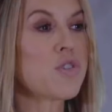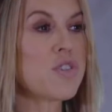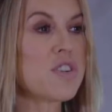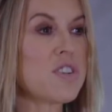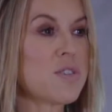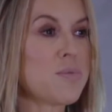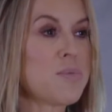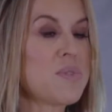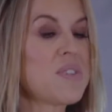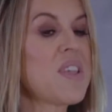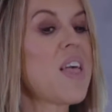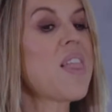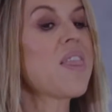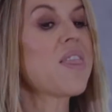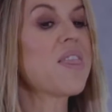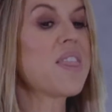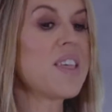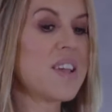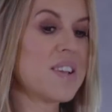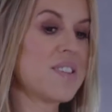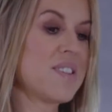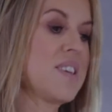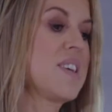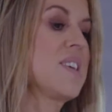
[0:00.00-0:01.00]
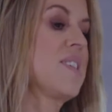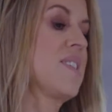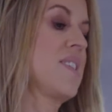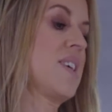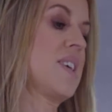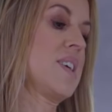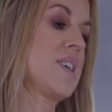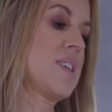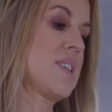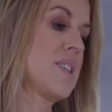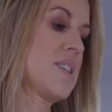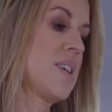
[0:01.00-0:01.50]
Christmas, this is
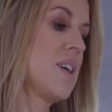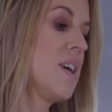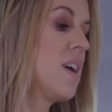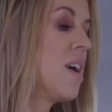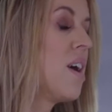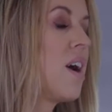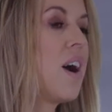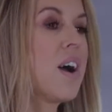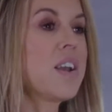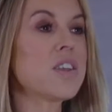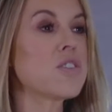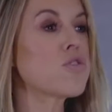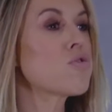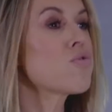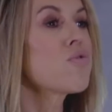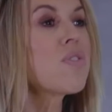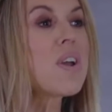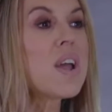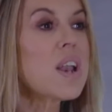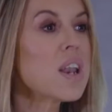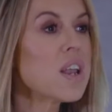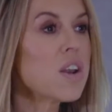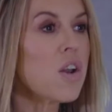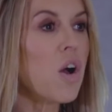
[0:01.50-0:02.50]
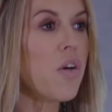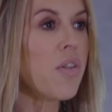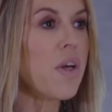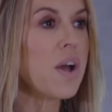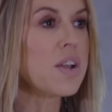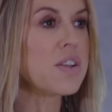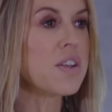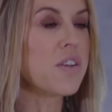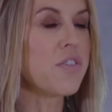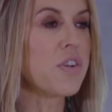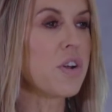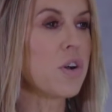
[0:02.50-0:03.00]
it. And it's really not
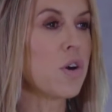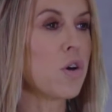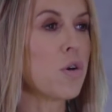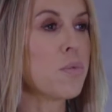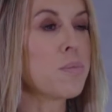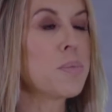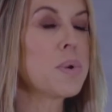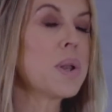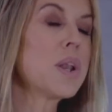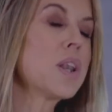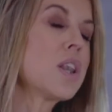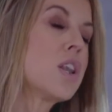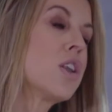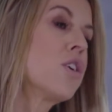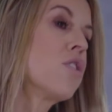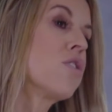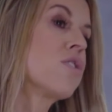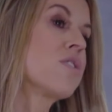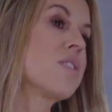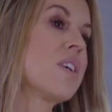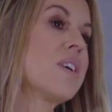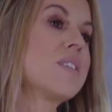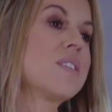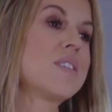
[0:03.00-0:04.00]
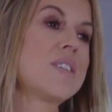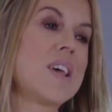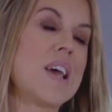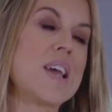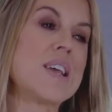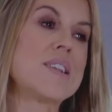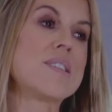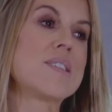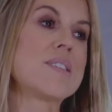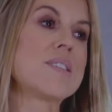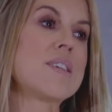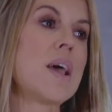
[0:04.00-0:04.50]
that difficult, but it looks and
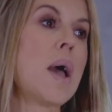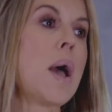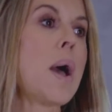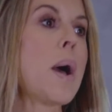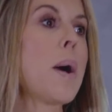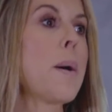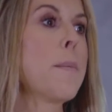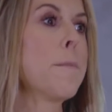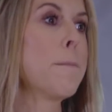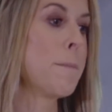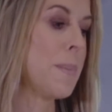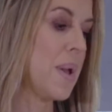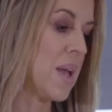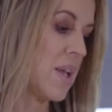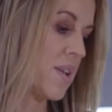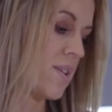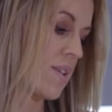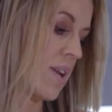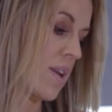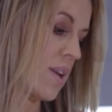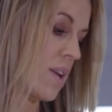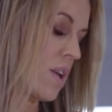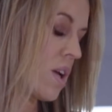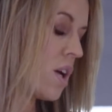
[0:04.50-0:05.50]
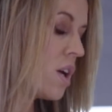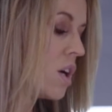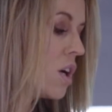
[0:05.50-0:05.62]
tastes amazing.